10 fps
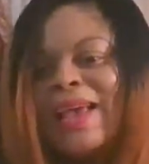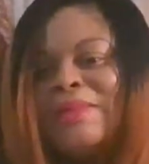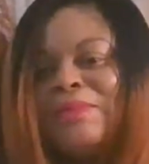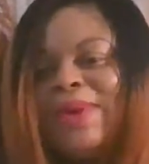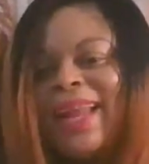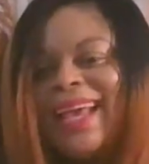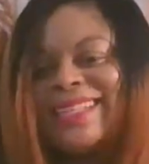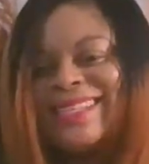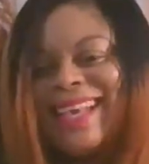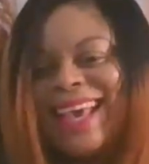
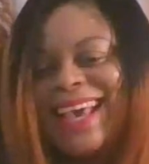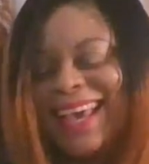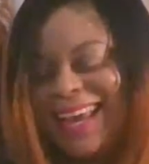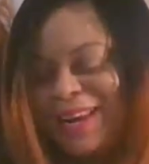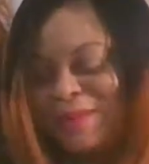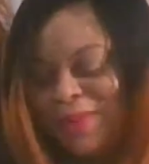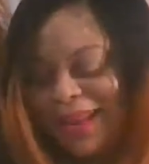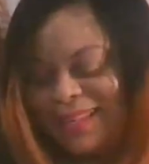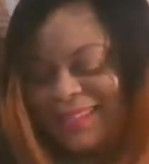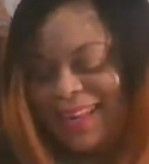Blessing,
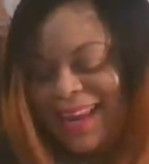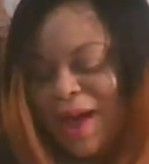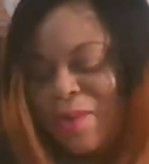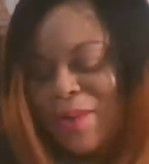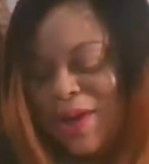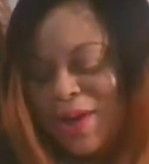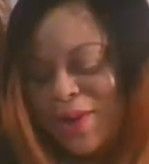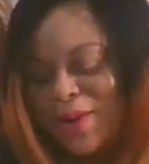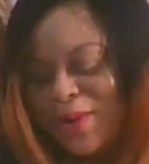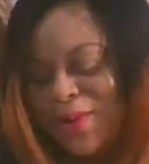Blessing, how are
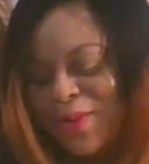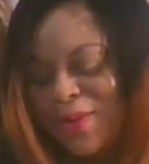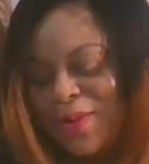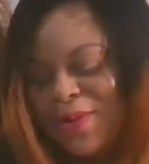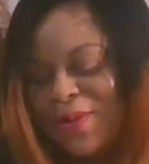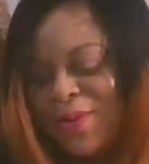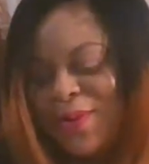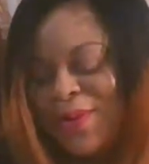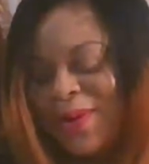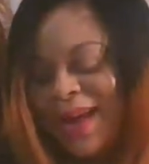
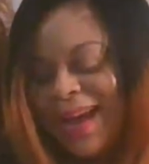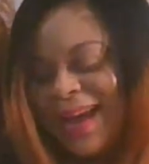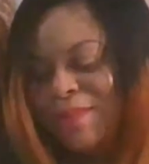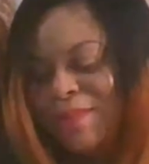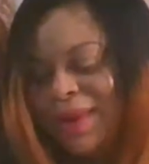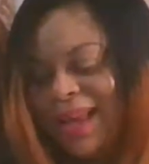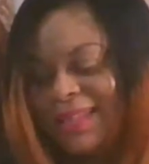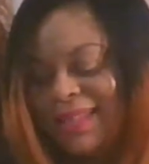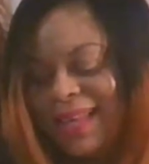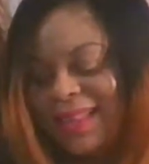you?
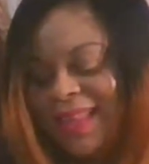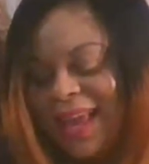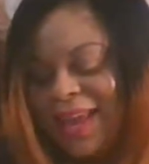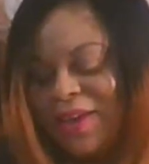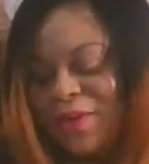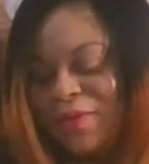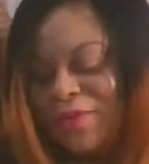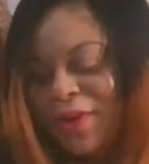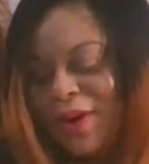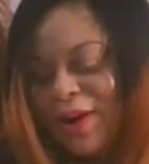Blessing, thank you
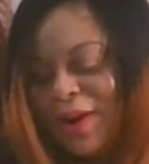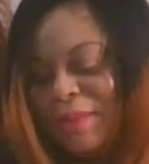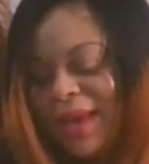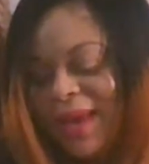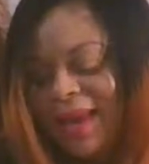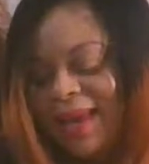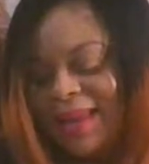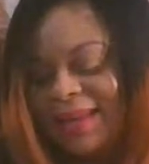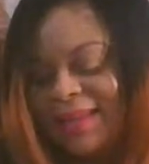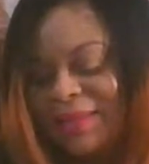for
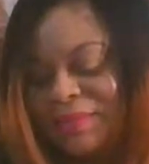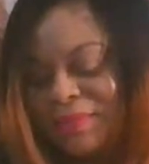coming.